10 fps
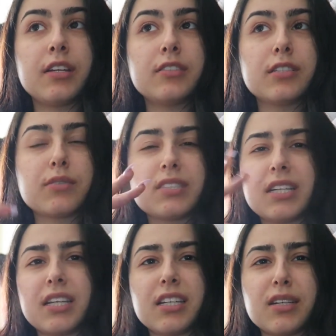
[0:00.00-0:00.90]
so it was
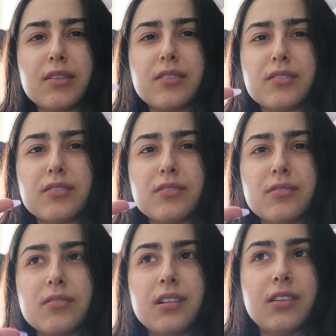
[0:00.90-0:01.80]
like
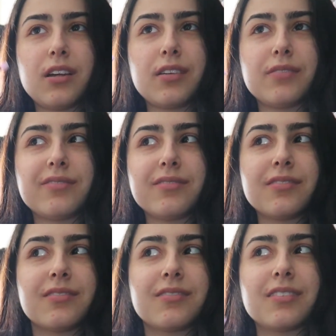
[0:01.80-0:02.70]
a lot of
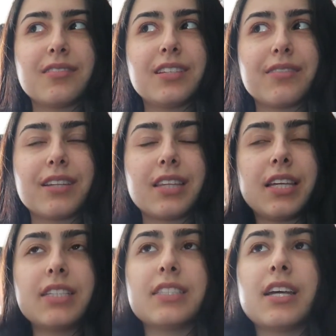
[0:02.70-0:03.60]
different
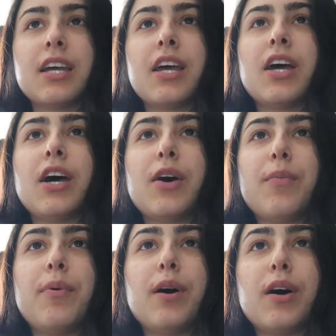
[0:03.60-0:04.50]
things
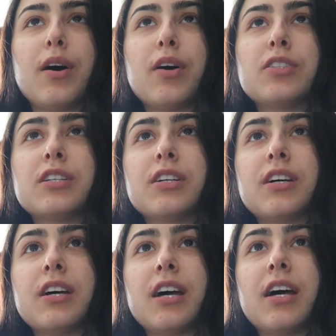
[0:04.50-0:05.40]
but
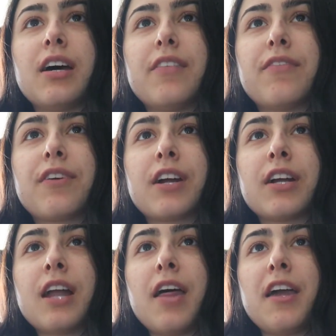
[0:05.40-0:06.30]
for
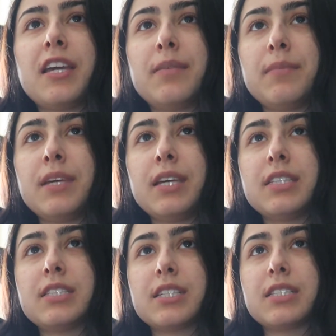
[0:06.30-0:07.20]
her not liking me
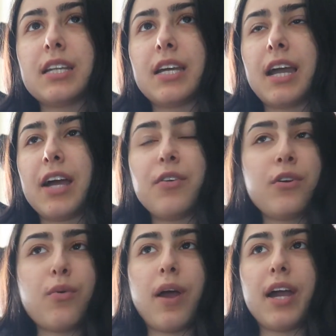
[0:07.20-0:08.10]
it's just like I don't
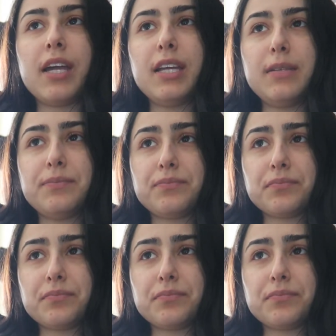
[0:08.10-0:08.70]
know why